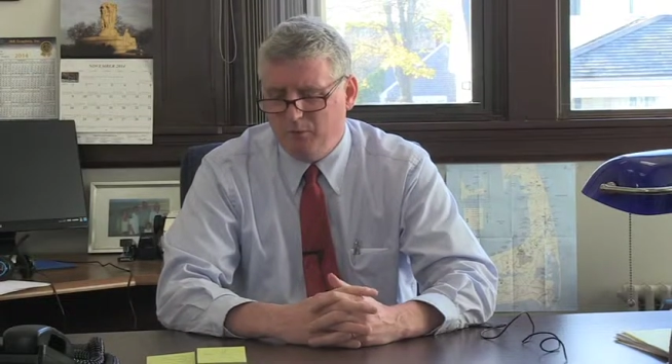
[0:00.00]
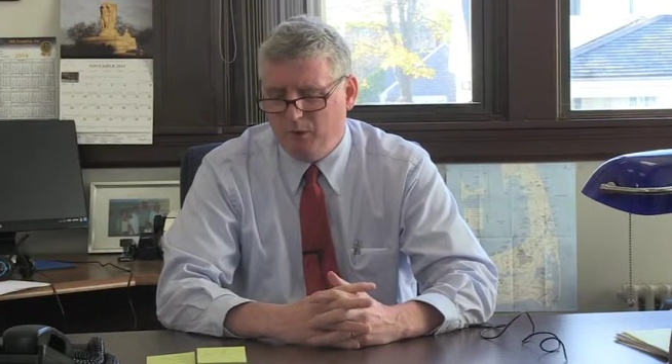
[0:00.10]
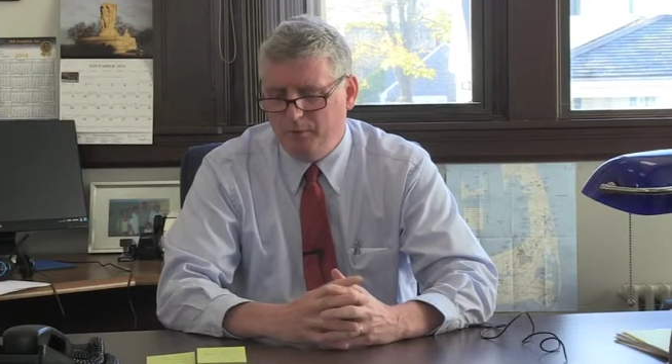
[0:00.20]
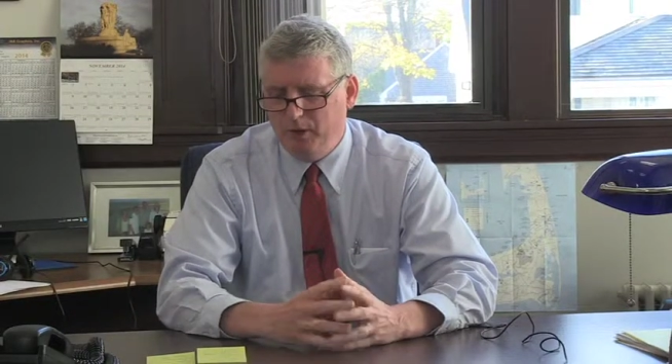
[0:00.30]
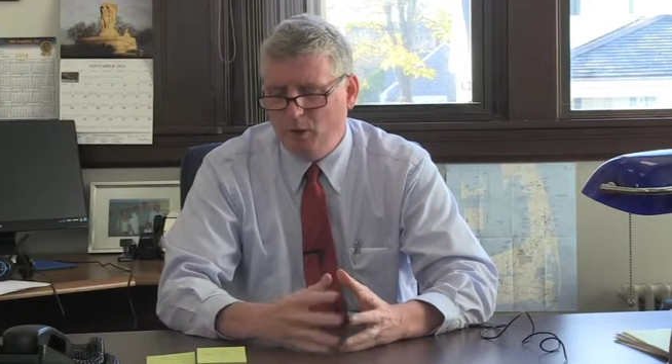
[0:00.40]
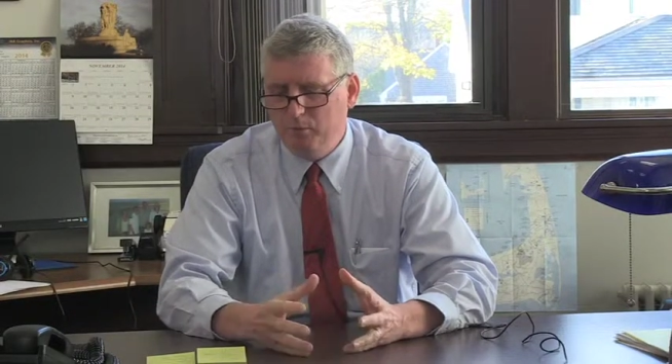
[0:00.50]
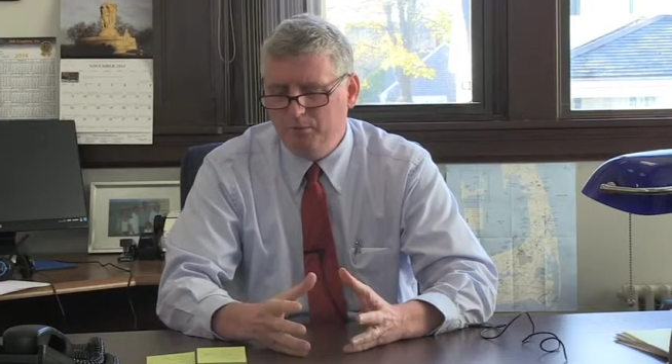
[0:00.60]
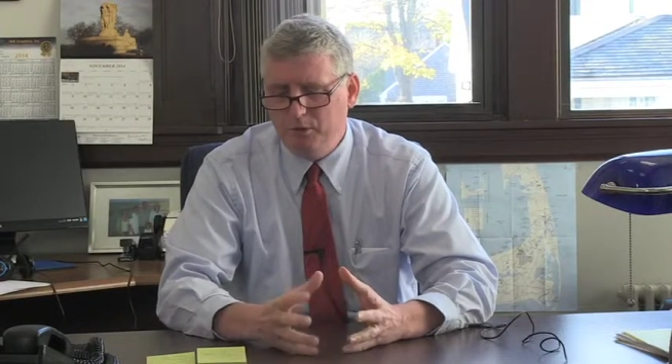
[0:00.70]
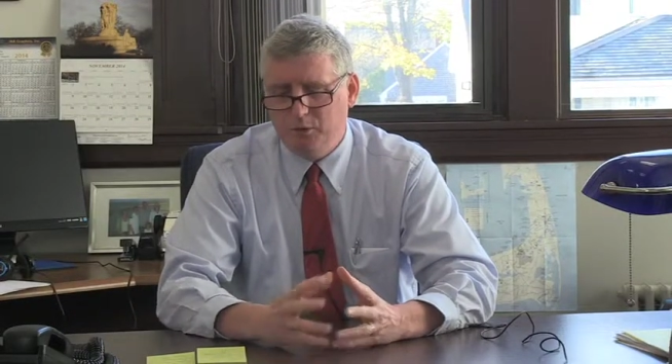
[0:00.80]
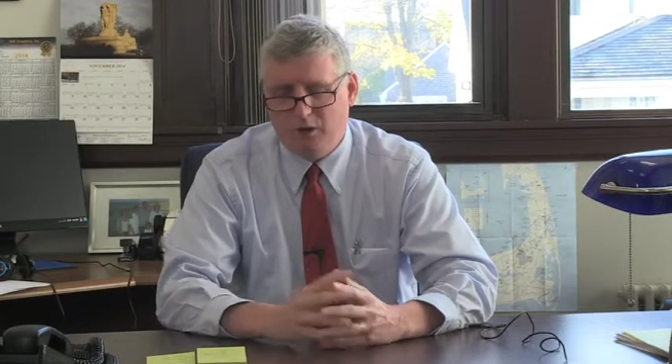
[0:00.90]
what we hope
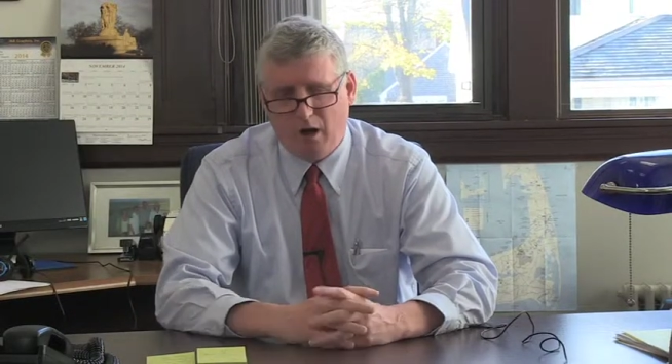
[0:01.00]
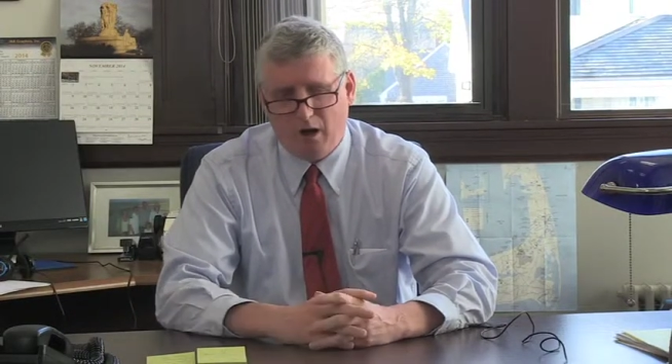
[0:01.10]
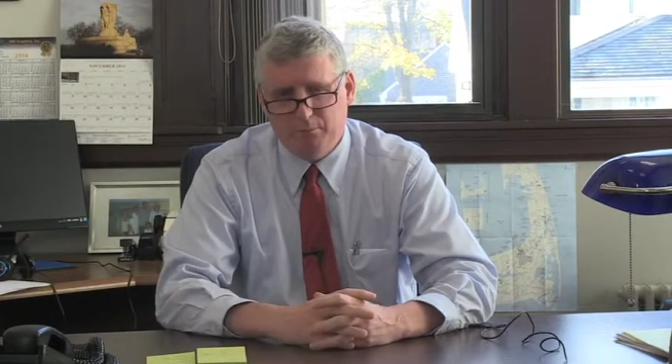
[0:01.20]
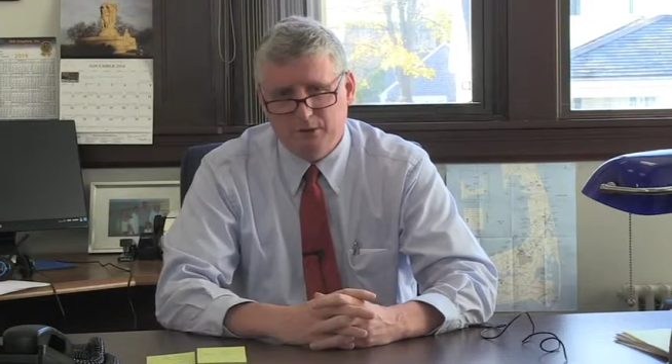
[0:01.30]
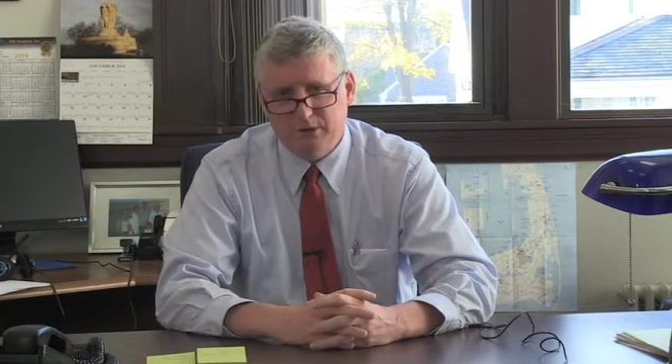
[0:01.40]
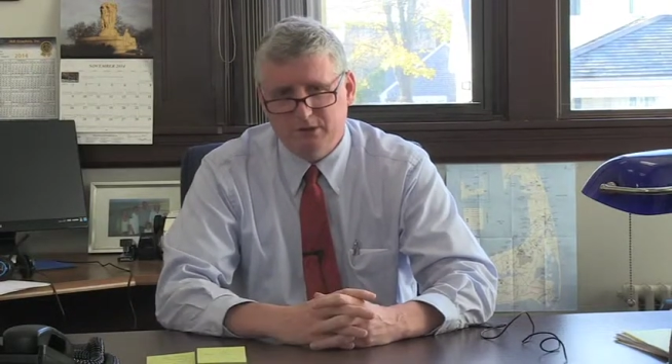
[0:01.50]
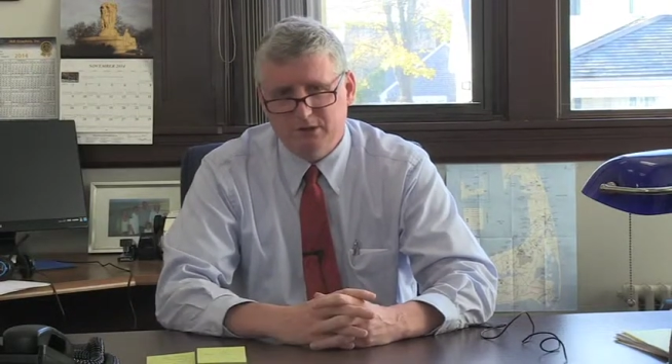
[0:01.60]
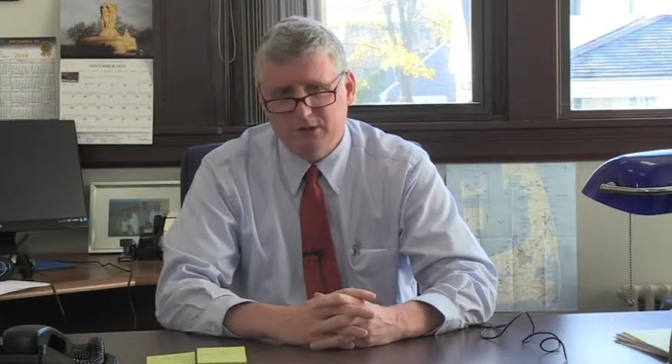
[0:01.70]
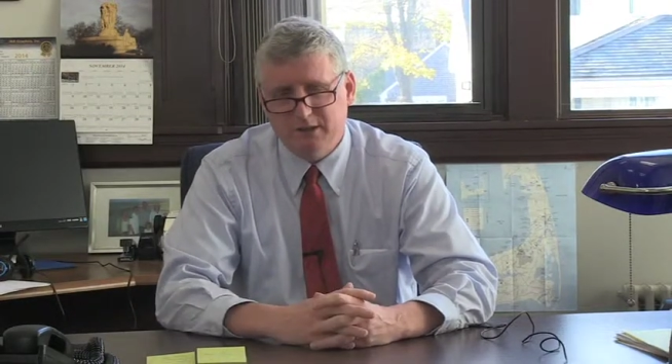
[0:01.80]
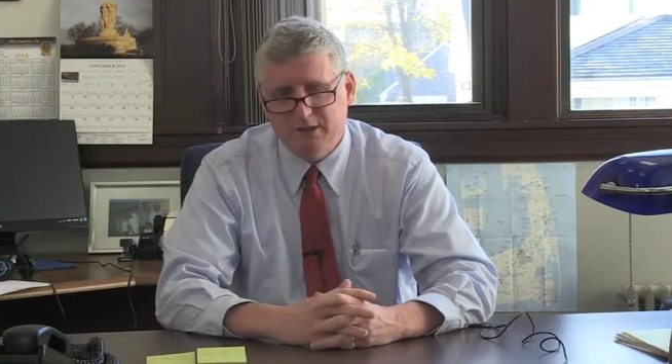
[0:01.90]
to
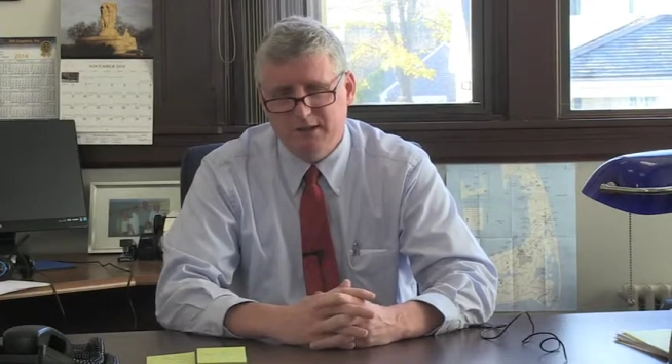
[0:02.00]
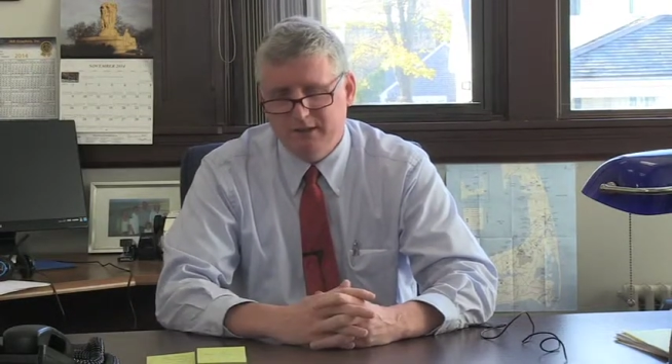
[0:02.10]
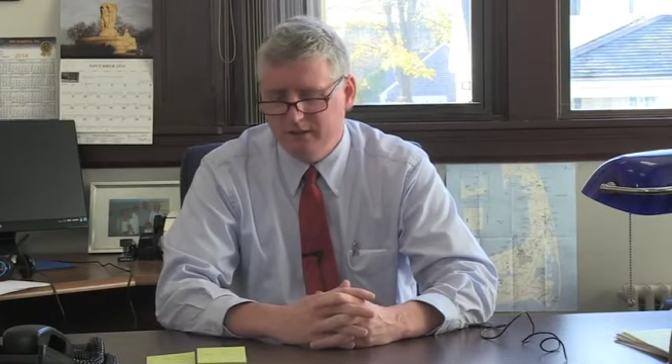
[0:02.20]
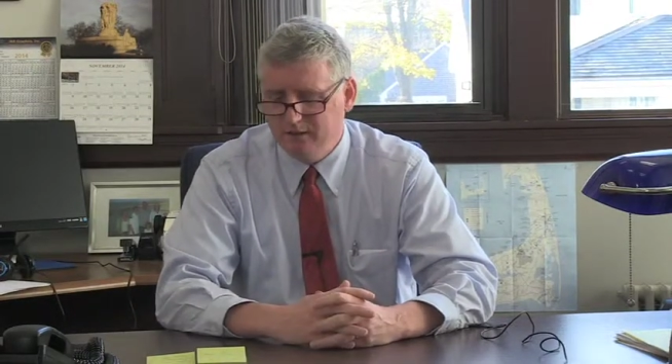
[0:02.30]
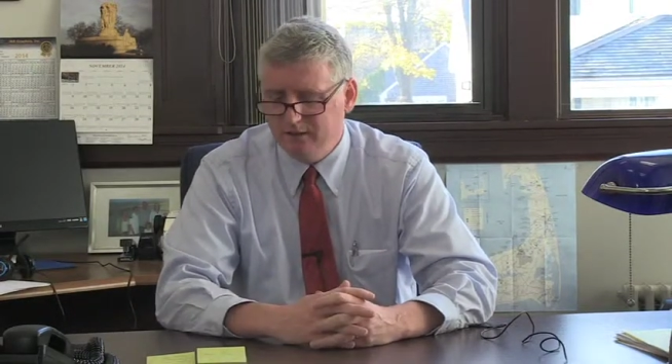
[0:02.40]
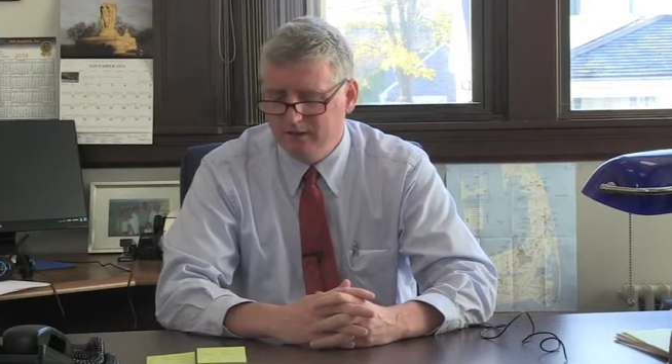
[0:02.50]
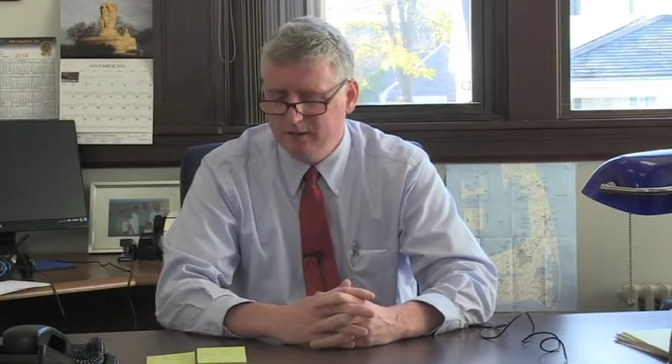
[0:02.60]
accomplish in the